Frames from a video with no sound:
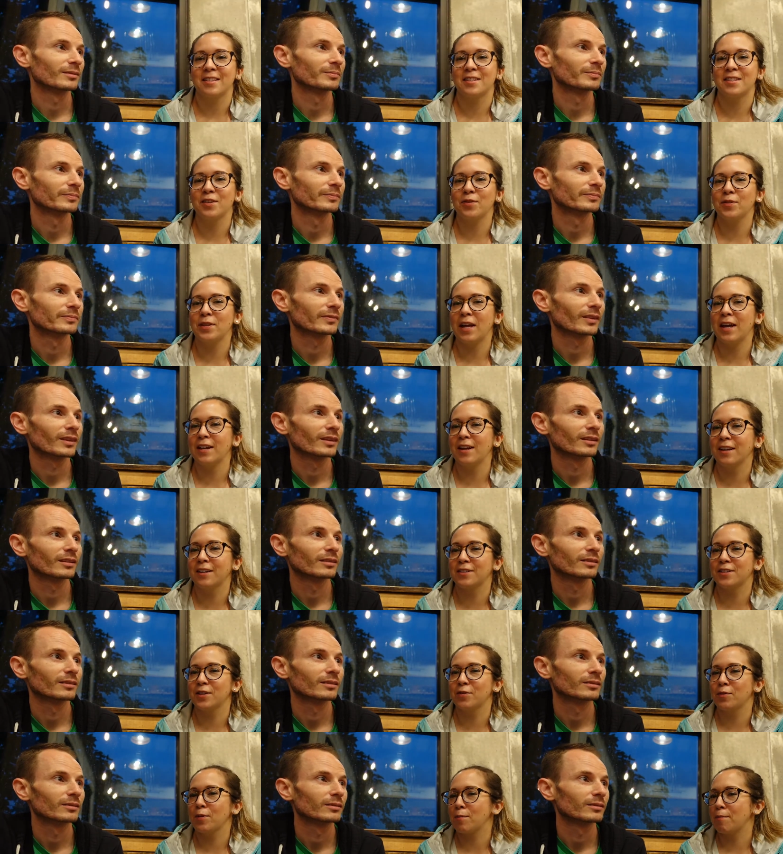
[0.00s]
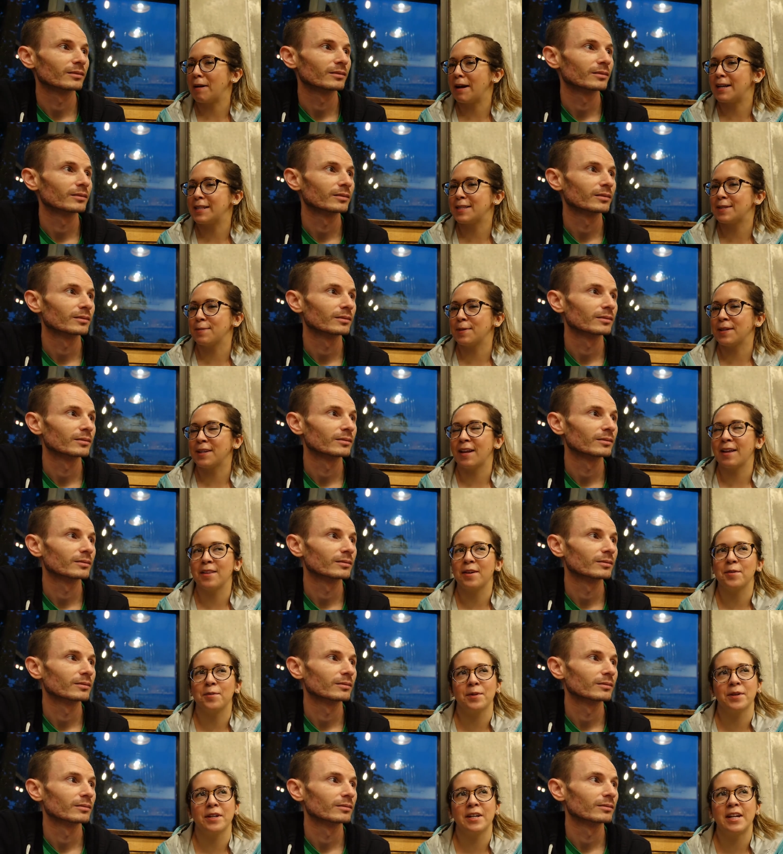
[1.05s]
Speaker 1: So that actually reminds me now
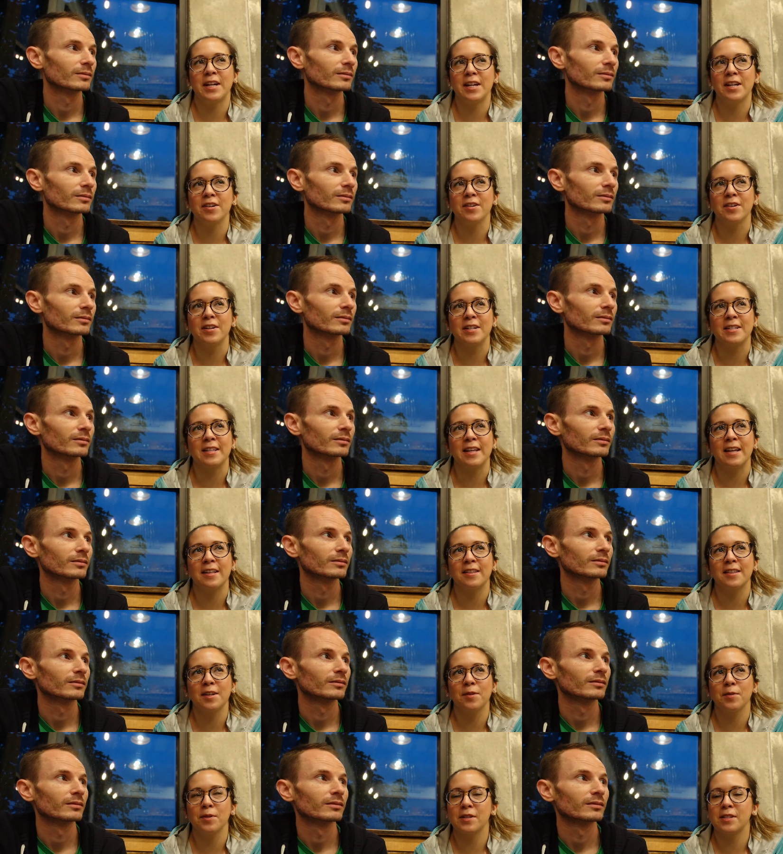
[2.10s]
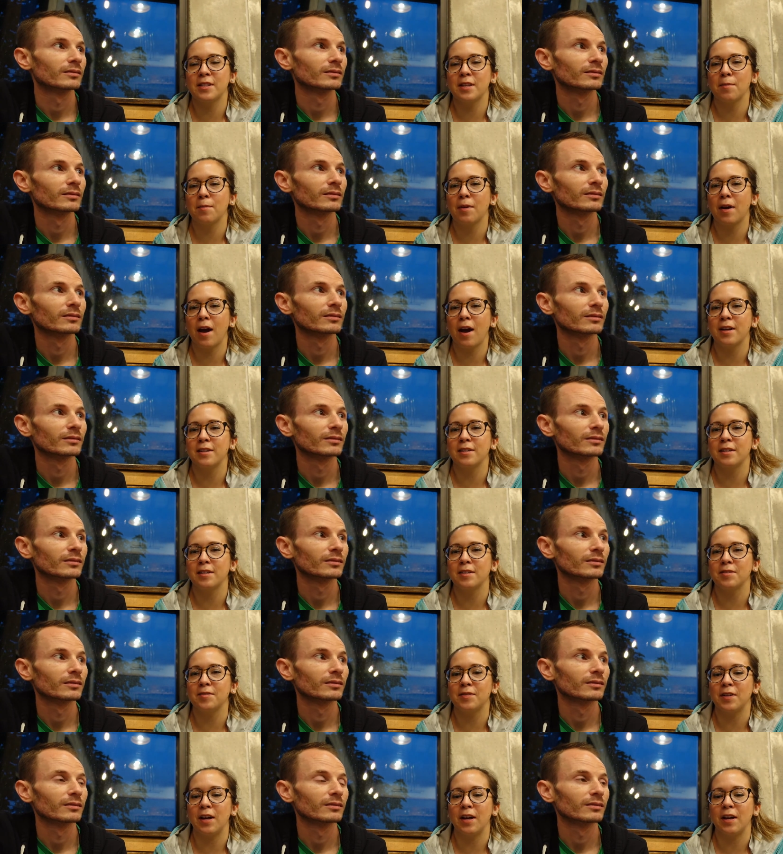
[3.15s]
that we're here is that there was some kind
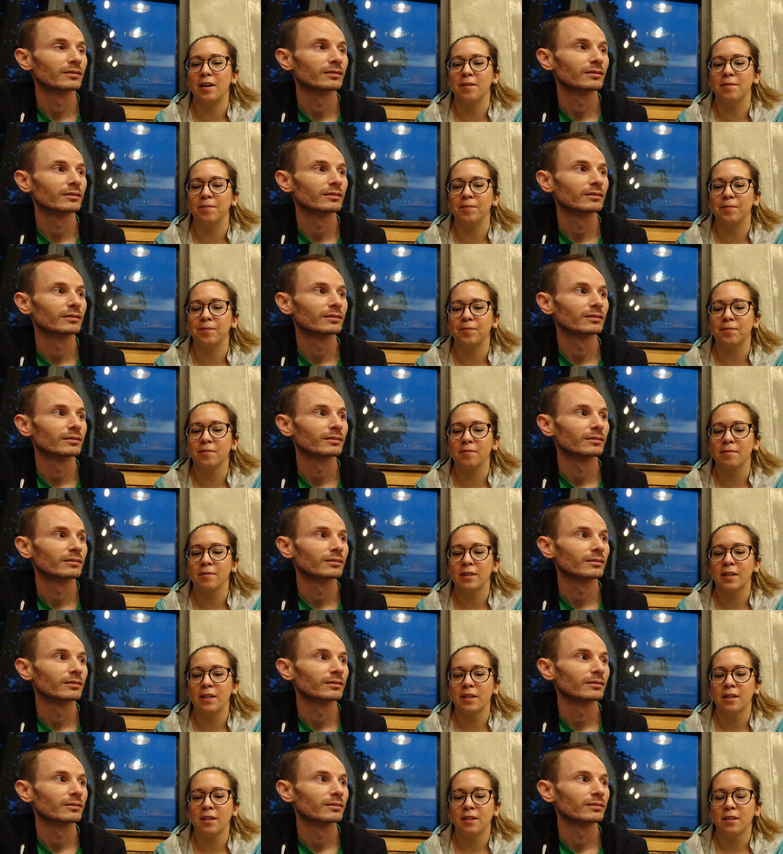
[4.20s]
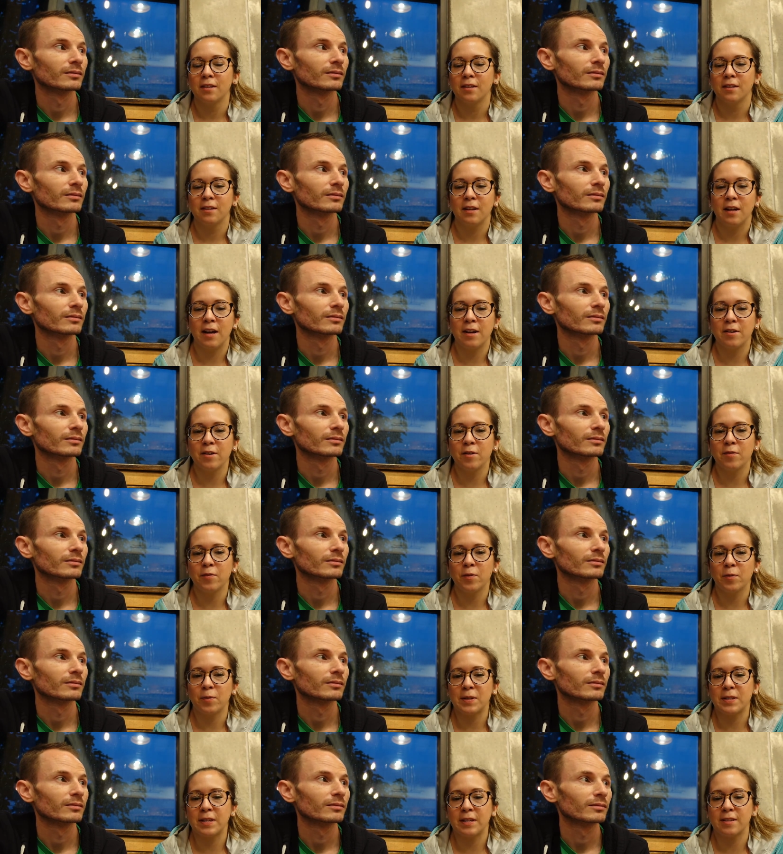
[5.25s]
of um, I don't know if it
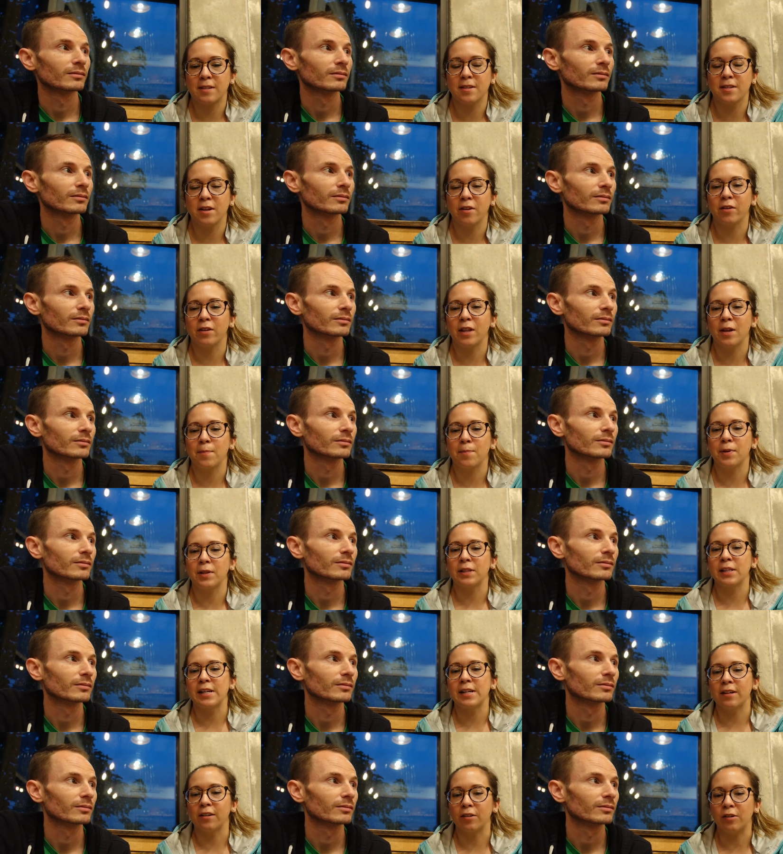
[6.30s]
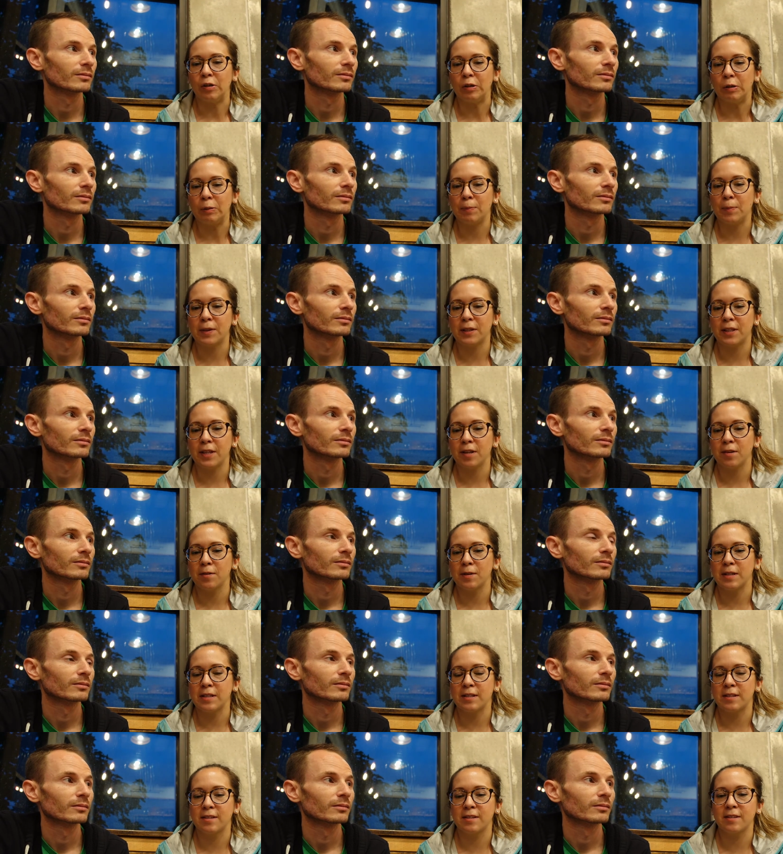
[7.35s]
was necessarily political, but there
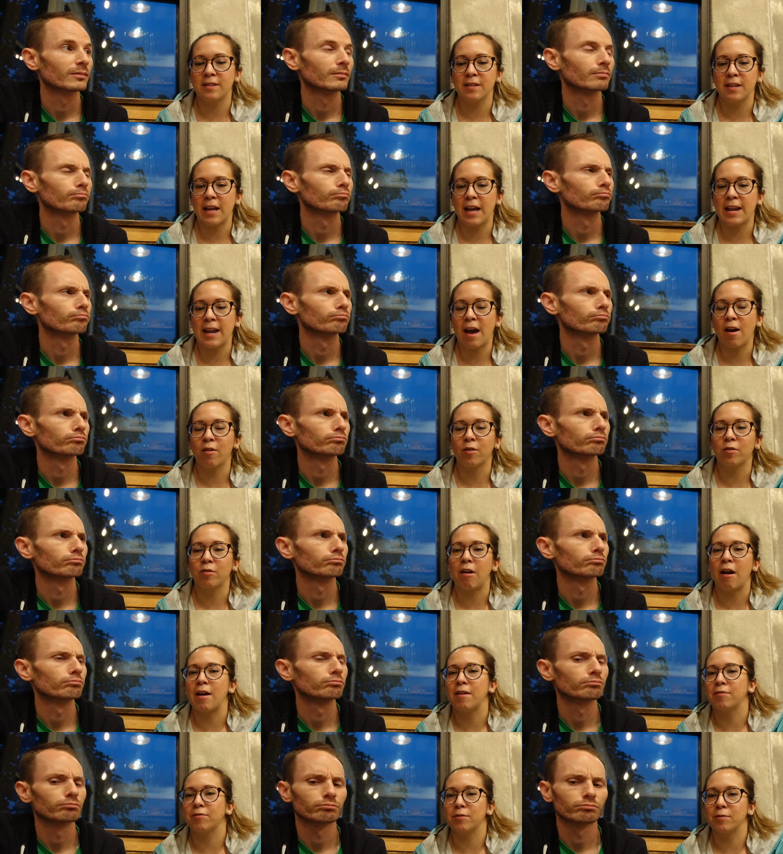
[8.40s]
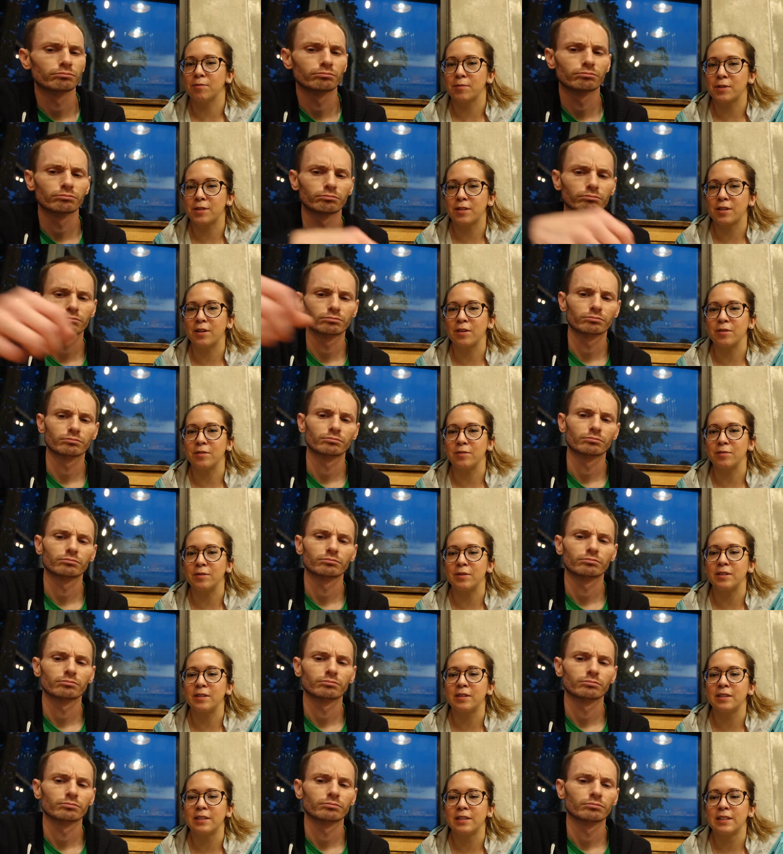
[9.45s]
was an outcry from
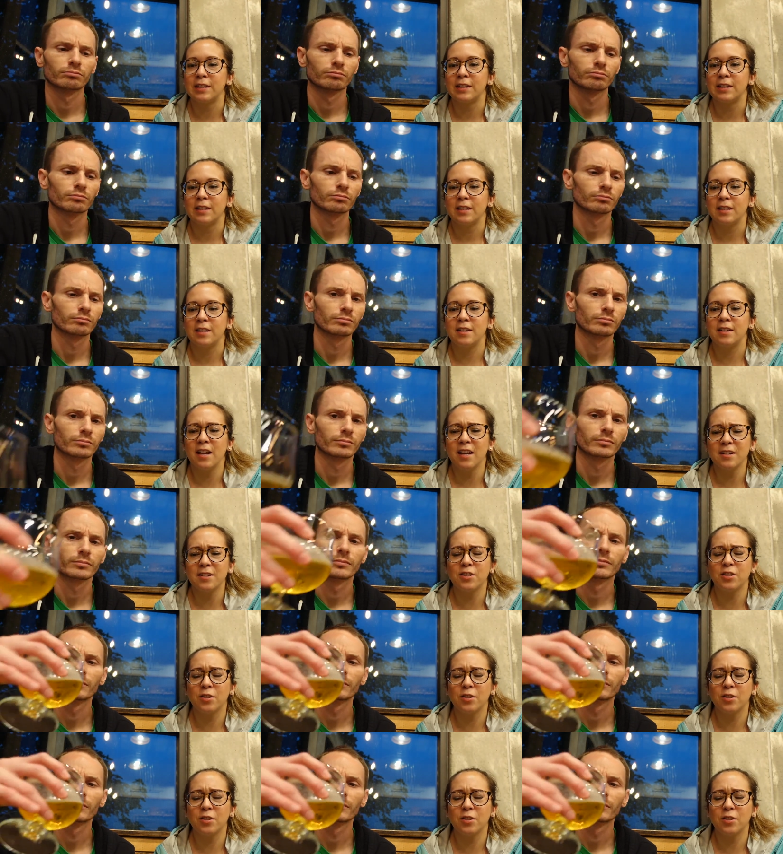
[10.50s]
Stone not